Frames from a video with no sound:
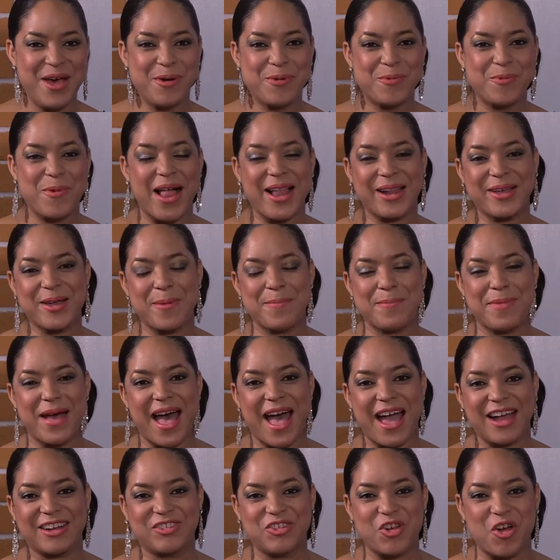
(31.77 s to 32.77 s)
Welcome
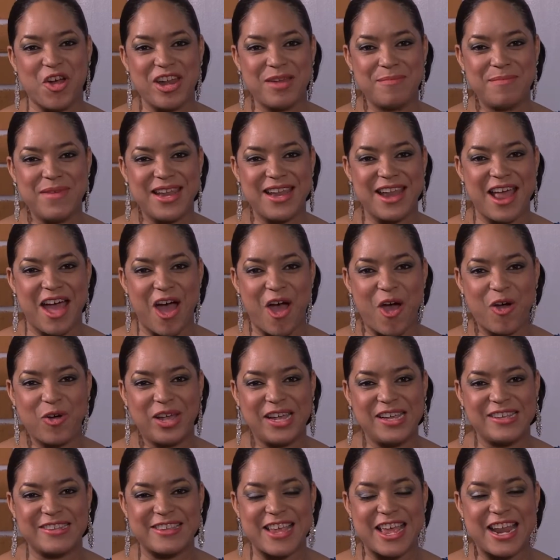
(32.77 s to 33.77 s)
back. Joining me now
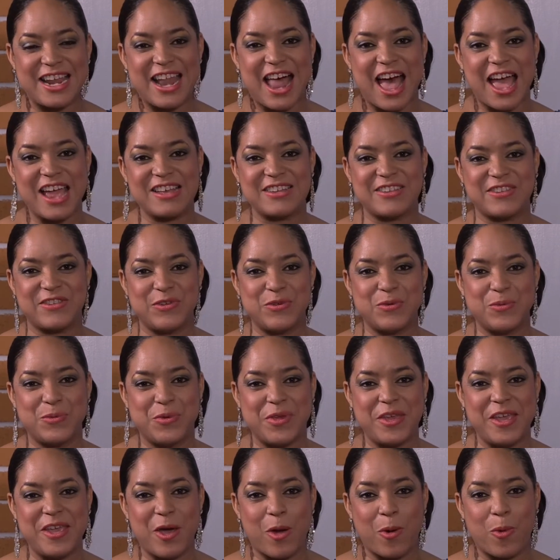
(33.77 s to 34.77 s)
is Elias
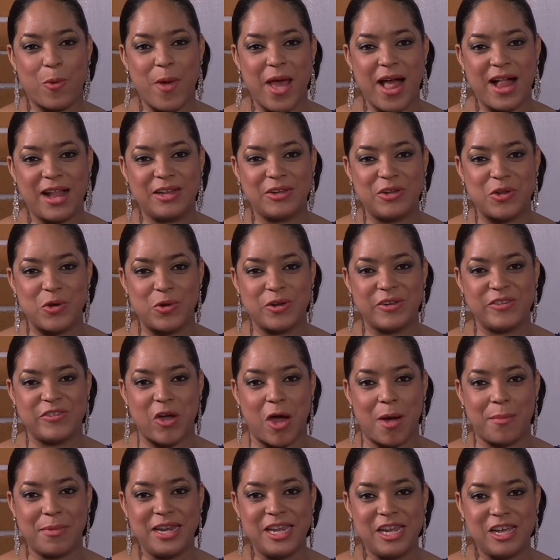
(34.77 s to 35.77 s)
Dupuy, a well-known
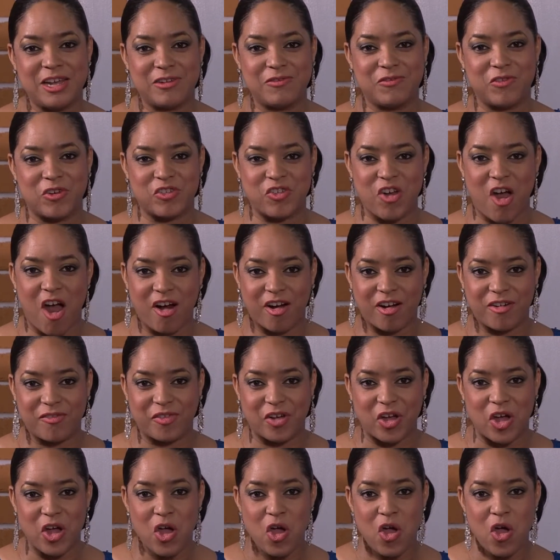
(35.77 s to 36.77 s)
Dominican
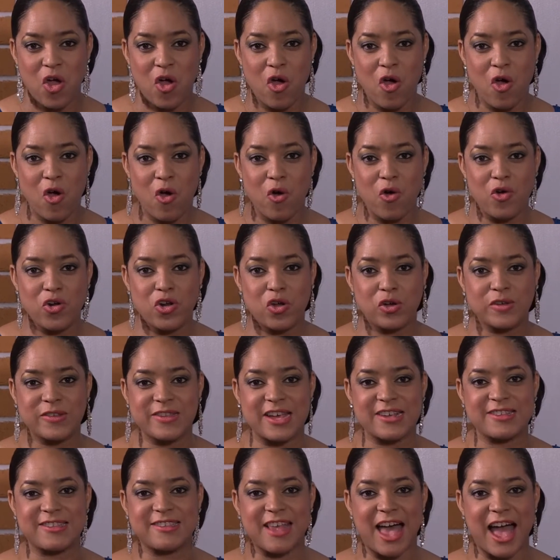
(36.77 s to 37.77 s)
photographer who knows
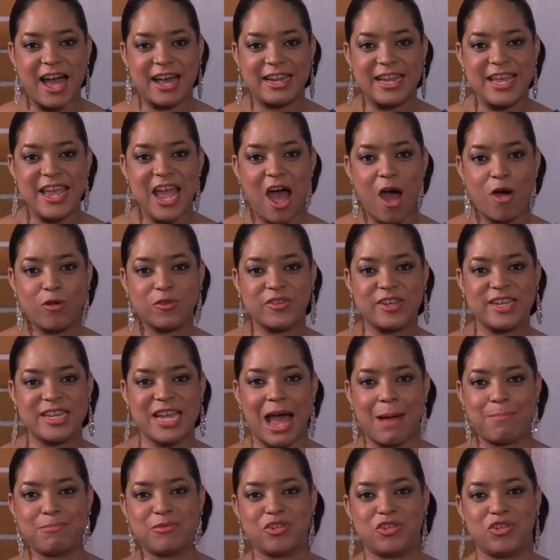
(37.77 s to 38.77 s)
exactly how to
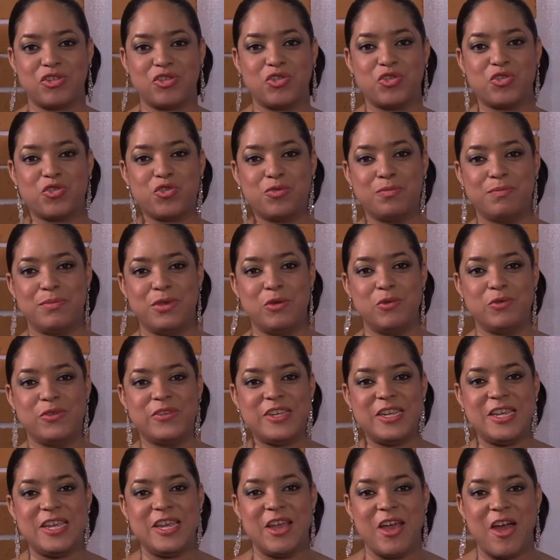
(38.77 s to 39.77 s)
capture the true
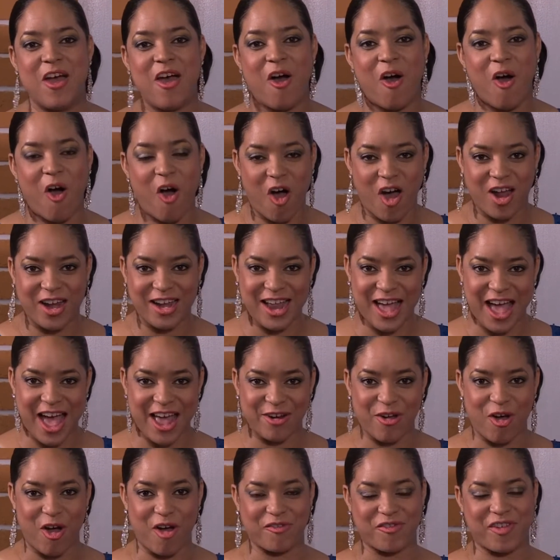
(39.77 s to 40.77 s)
beauty on
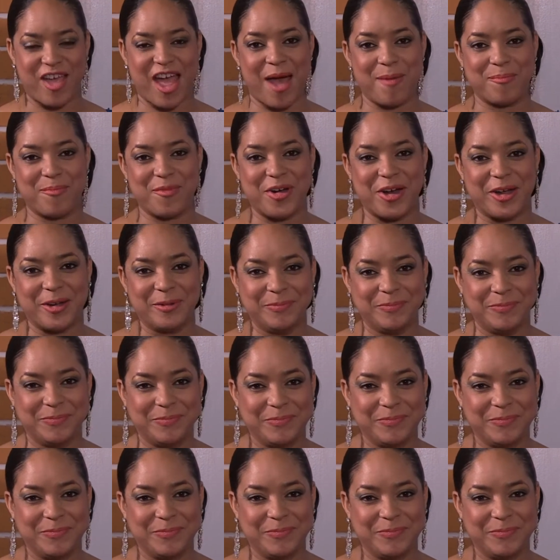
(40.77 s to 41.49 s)
and off camera.